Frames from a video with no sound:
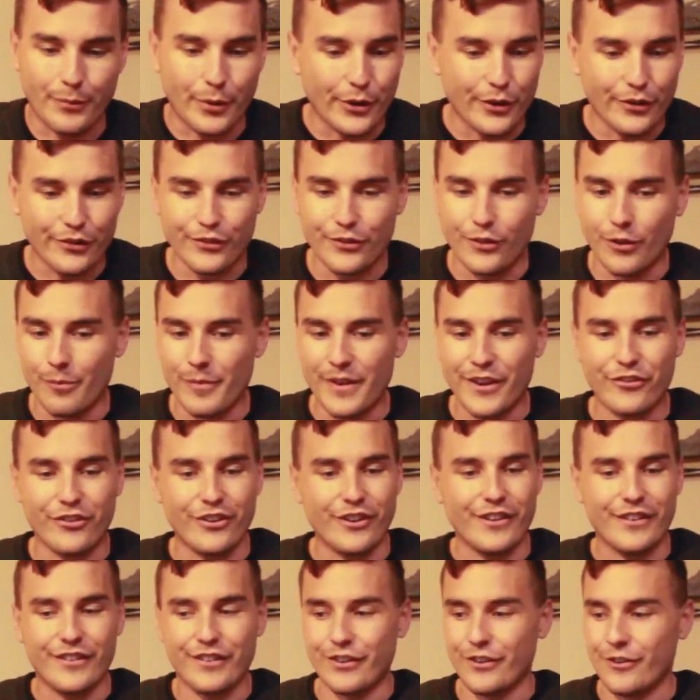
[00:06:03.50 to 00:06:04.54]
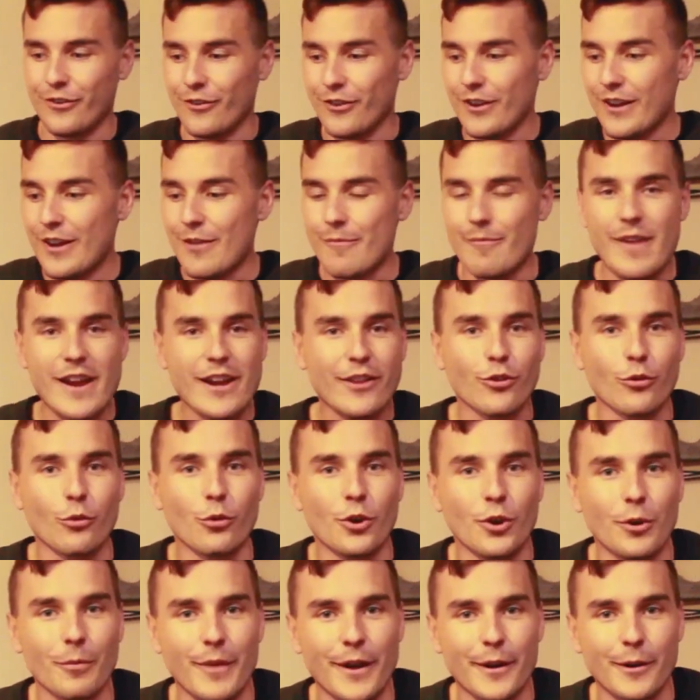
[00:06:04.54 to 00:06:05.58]
personal mission to make the
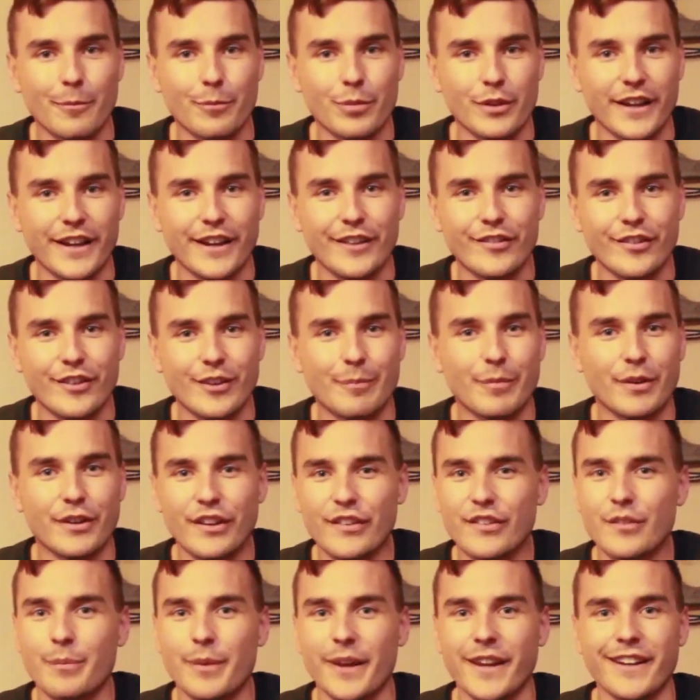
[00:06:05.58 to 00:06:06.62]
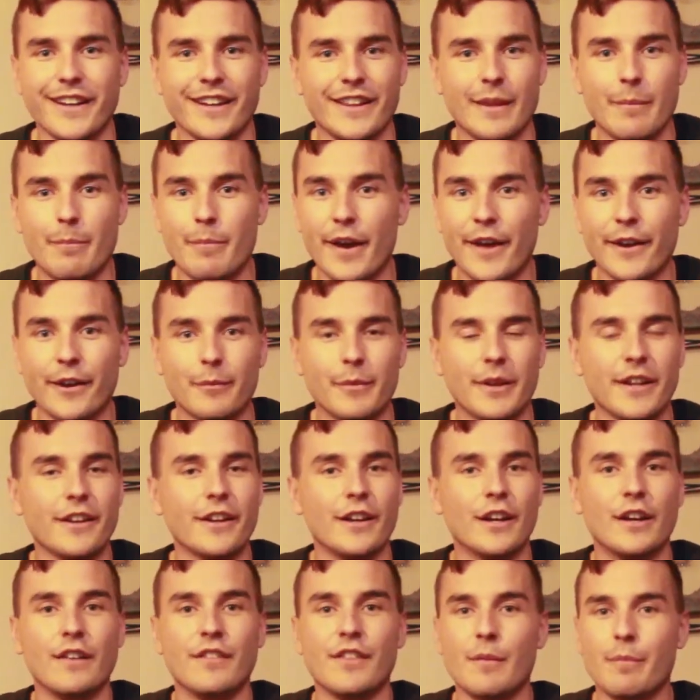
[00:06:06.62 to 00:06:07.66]
world a better place and to participate in the betterment
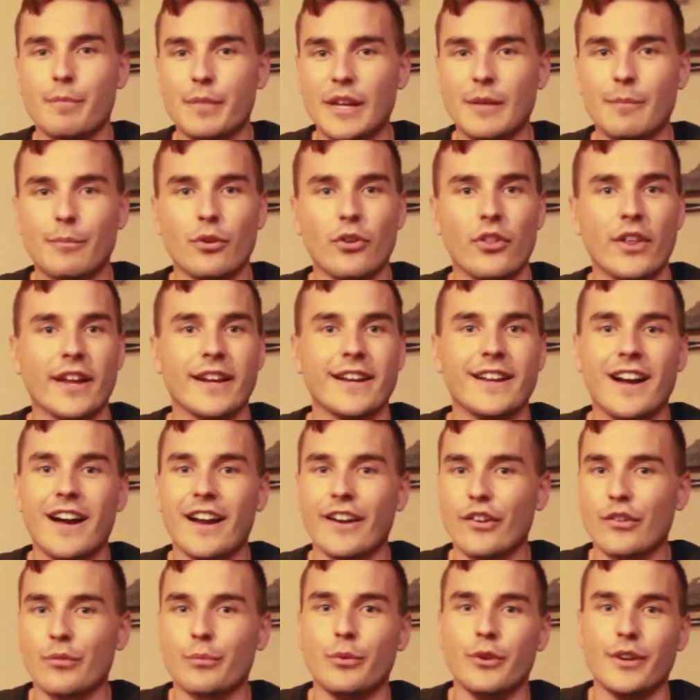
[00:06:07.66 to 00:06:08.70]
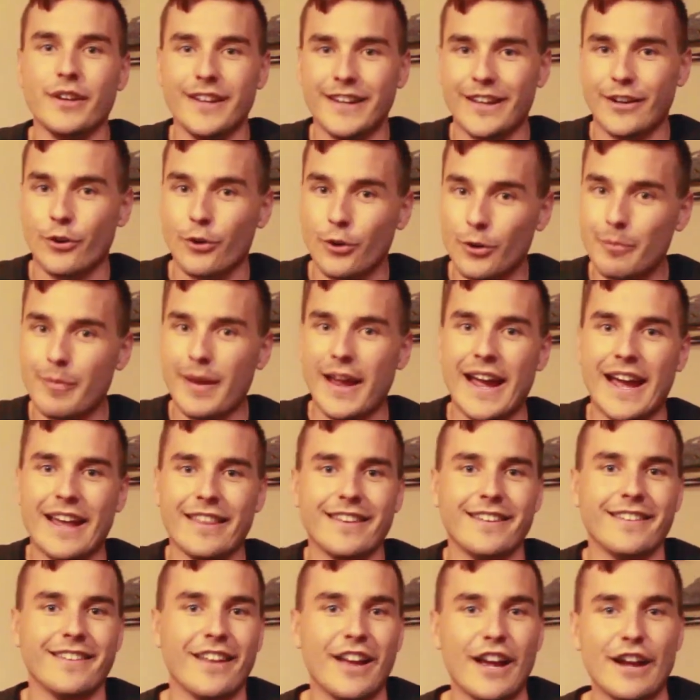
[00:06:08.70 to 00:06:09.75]
of the people that God has put in her
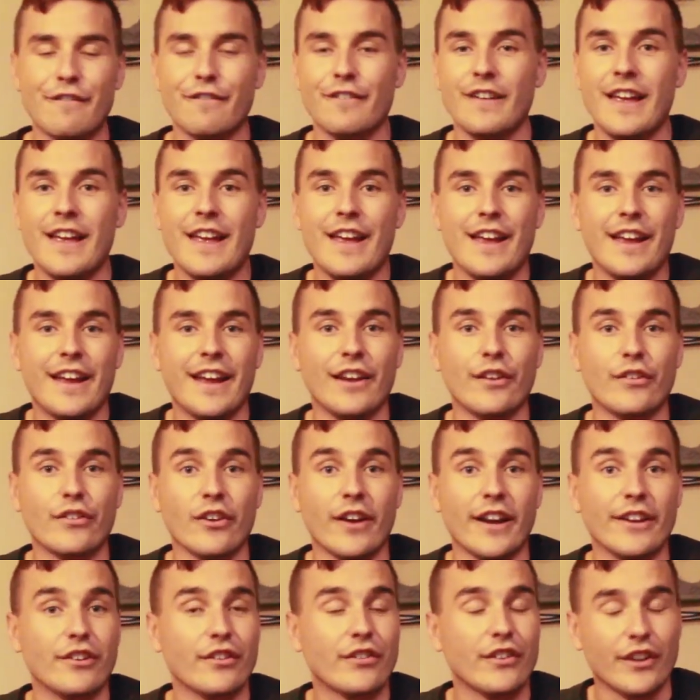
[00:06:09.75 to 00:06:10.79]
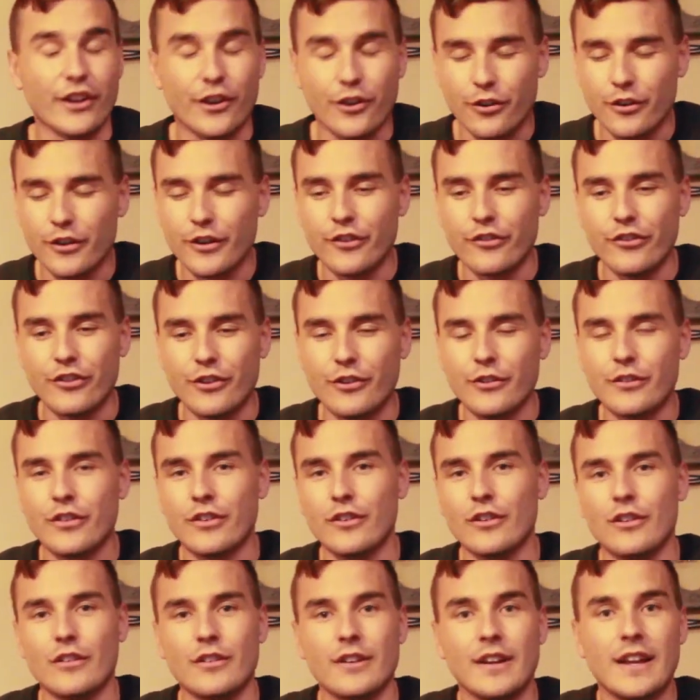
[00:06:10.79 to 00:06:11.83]
path in life. And so I just encourage you
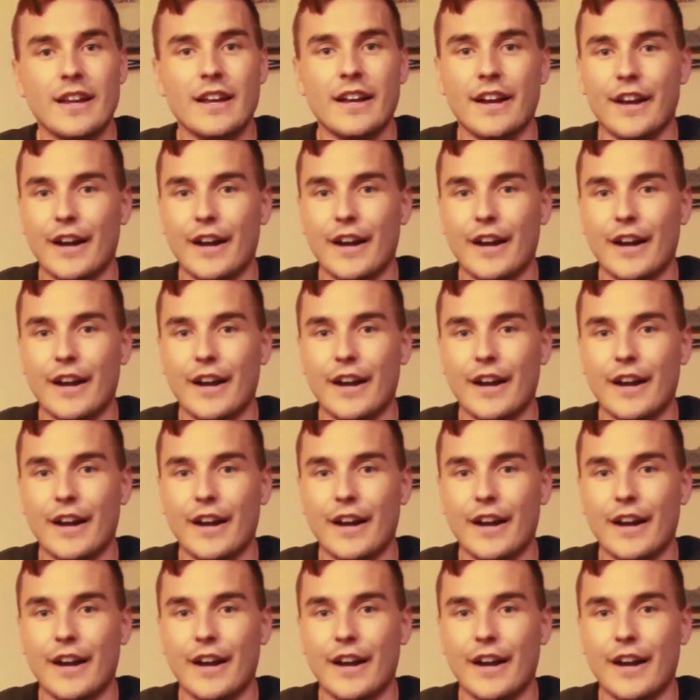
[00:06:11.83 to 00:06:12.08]
to